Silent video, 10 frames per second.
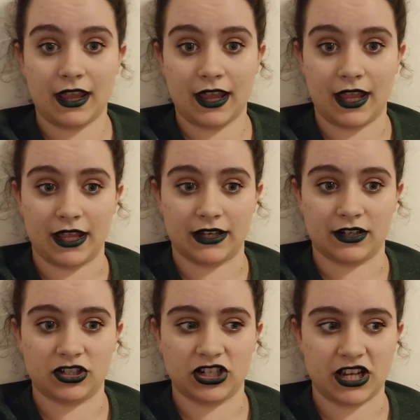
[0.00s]

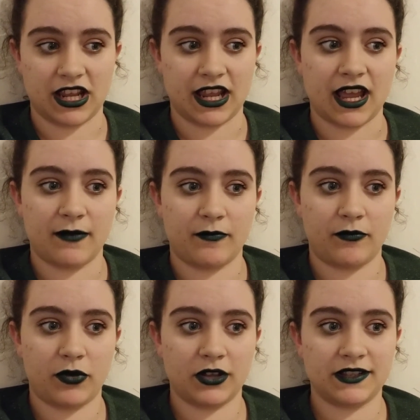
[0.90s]
And she
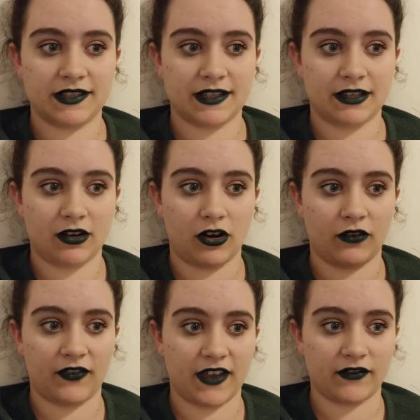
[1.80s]
puts her
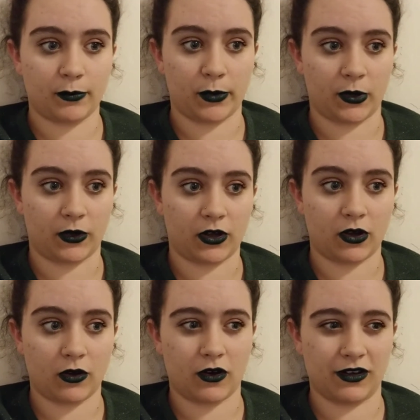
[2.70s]
favorite book
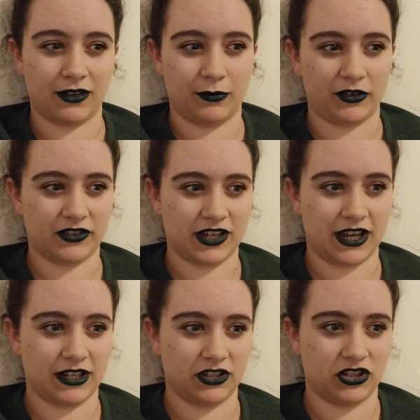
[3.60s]
on the
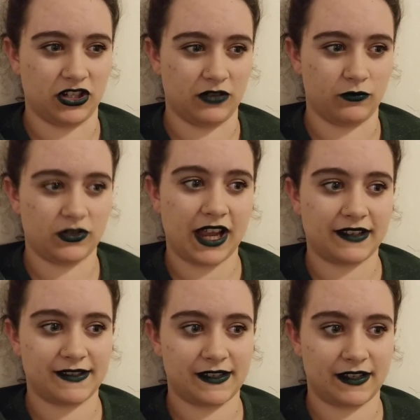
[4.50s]
bookstand, and she
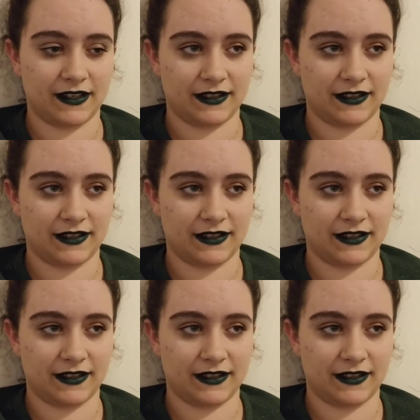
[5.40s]
texts